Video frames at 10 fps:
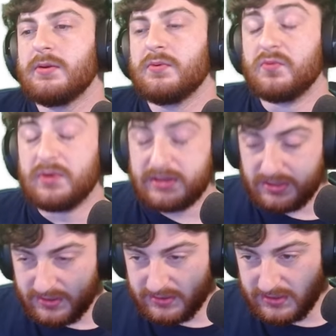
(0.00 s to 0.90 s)

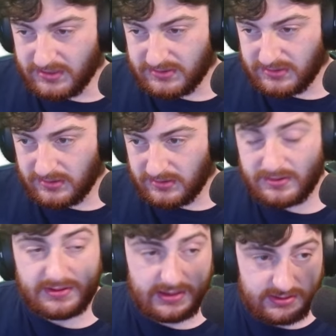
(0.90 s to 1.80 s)
Regardless,
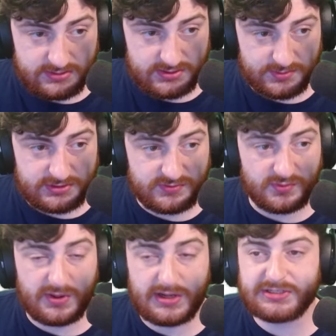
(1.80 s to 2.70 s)
thank you so much for
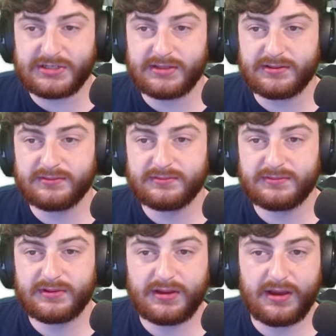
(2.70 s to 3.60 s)
watching.
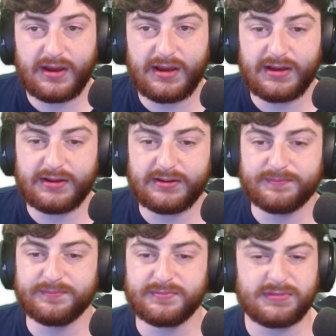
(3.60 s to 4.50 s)

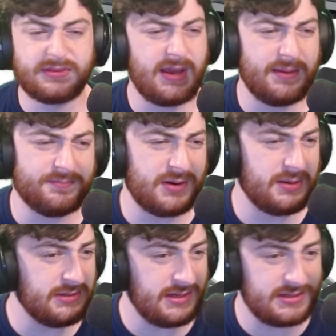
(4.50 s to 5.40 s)
Um, I'm
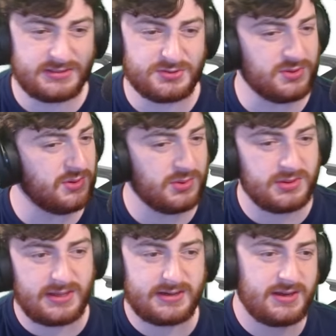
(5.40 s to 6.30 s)
probably not going to do a whole
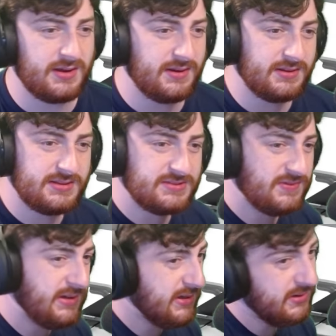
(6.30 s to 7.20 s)
lot of cutting on this
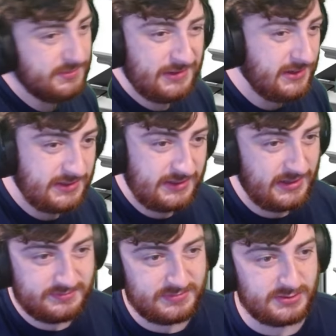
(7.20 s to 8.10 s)
video. I'm not going to
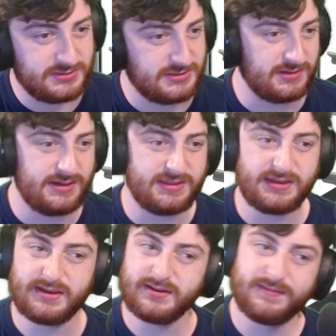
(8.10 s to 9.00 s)
add music or
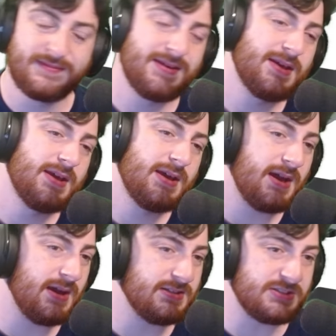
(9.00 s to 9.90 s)
anything.
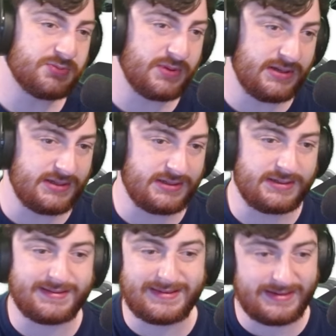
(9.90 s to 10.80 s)
I just want to
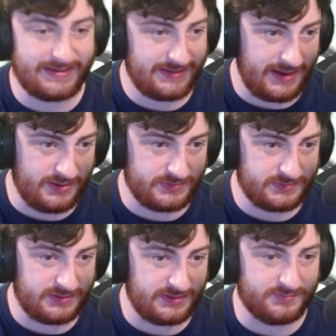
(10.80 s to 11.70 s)
get it out
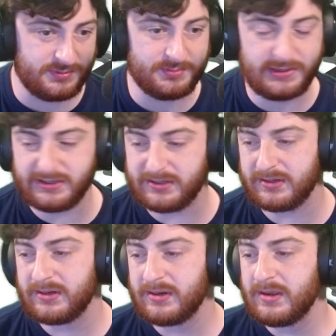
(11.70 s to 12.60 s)
of
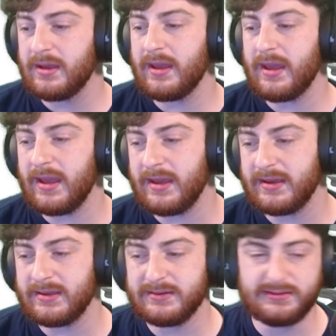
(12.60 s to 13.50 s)
Premiere
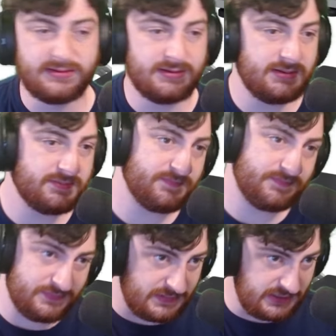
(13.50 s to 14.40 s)
and
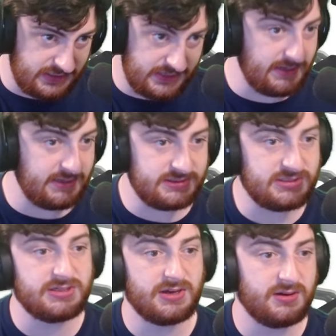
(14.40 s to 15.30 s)
get it to
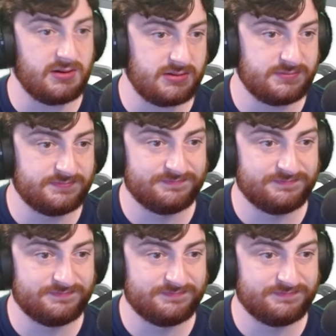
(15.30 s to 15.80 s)
y'all